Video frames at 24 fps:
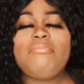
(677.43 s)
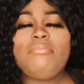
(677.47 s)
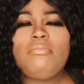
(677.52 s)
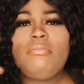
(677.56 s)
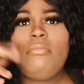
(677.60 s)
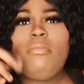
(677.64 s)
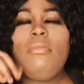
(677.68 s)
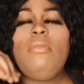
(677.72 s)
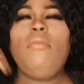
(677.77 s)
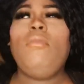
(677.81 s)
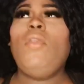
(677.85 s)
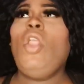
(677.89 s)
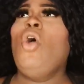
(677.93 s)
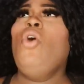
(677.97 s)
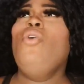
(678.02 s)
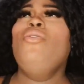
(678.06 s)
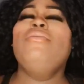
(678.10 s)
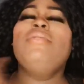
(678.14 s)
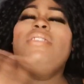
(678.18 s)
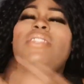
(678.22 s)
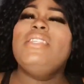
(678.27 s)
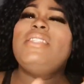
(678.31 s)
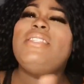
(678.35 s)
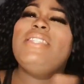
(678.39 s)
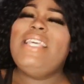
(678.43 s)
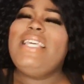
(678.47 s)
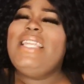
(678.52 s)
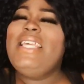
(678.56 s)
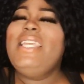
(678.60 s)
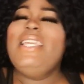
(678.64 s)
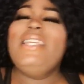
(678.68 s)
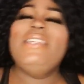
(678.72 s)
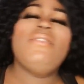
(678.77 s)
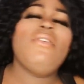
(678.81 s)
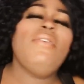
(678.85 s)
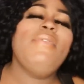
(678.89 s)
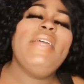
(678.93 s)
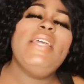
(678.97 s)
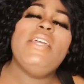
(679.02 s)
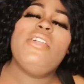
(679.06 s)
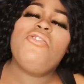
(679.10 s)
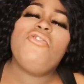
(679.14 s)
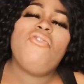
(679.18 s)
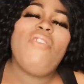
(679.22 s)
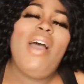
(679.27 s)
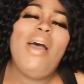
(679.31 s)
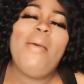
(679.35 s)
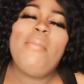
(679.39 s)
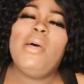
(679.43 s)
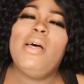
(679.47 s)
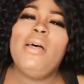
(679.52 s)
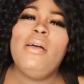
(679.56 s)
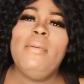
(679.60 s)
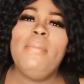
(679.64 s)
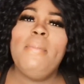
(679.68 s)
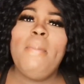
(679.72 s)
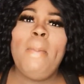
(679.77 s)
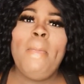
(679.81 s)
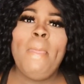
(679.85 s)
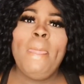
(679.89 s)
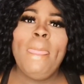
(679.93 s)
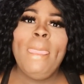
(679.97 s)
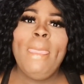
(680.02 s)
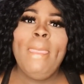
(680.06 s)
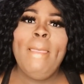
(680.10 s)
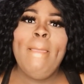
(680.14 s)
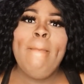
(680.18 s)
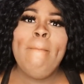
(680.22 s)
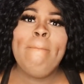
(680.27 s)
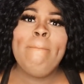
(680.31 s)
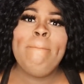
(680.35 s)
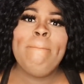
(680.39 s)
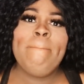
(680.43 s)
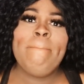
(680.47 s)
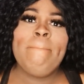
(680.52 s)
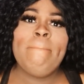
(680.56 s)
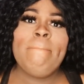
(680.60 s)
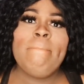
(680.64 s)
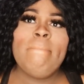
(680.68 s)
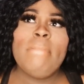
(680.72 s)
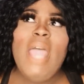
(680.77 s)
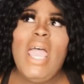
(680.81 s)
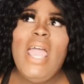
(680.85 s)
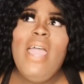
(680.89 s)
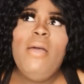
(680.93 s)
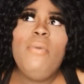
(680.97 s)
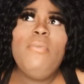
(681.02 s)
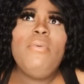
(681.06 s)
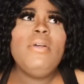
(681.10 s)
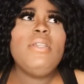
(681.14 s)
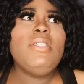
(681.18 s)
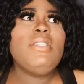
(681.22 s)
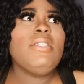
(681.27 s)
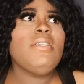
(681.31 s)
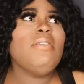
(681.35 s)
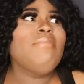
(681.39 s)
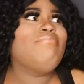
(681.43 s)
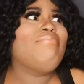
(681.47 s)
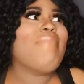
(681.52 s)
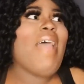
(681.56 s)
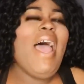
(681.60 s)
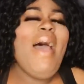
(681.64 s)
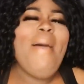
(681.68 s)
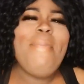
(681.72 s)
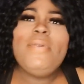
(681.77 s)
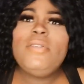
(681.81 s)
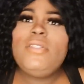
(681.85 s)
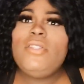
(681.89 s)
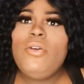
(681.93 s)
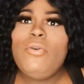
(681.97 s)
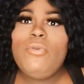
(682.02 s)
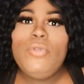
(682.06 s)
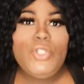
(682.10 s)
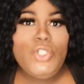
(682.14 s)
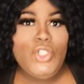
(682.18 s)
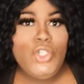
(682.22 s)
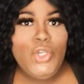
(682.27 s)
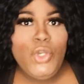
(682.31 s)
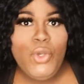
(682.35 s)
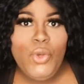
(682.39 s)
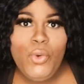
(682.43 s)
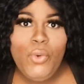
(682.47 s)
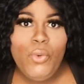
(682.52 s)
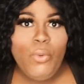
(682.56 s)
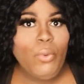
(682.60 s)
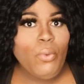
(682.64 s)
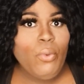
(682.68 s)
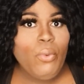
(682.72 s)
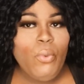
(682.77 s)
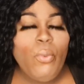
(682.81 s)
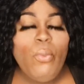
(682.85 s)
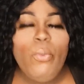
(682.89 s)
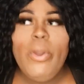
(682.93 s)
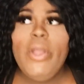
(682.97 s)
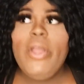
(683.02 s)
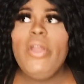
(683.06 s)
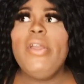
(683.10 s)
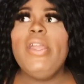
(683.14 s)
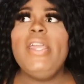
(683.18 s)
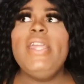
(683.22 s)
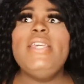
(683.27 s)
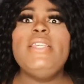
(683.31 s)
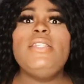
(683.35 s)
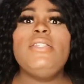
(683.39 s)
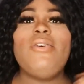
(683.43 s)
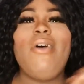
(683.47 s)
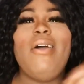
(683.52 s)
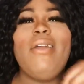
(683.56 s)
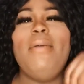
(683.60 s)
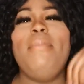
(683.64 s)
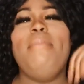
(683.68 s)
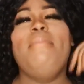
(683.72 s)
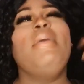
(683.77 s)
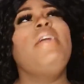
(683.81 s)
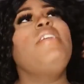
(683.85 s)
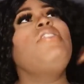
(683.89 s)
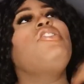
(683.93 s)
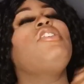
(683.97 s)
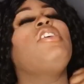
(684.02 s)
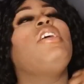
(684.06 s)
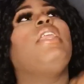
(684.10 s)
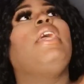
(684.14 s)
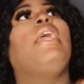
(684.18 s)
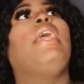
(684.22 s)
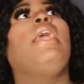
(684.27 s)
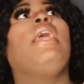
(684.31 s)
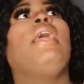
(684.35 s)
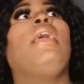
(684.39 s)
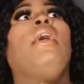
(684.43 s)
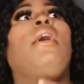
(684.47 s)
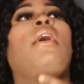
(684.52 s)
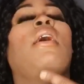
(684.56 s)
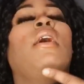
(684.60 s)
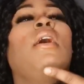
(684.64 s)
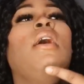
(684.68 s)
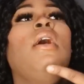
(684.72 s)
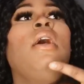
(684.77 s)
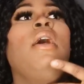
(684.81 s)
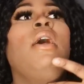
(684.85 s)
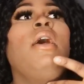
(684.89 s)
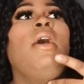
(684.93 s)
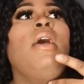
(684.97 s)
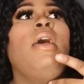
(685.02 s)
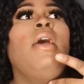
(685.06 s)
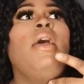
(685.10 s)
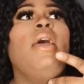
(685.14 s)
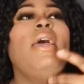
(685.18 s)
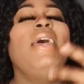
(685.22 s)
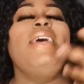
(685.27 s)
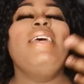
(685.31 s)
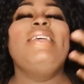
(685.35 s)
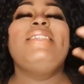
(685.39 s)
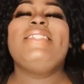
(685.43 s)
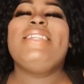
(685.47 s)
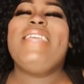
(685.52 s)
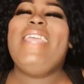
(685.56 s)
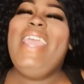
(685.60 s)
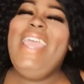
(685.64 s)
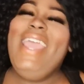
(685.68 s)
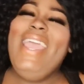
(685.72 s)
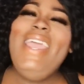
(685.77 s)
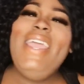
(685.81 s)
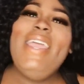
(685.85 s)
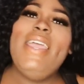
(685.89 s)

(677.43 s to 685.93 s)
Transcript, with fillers: Who's to say that he's over his trauma? It was episode 2 where he started mentioning his kid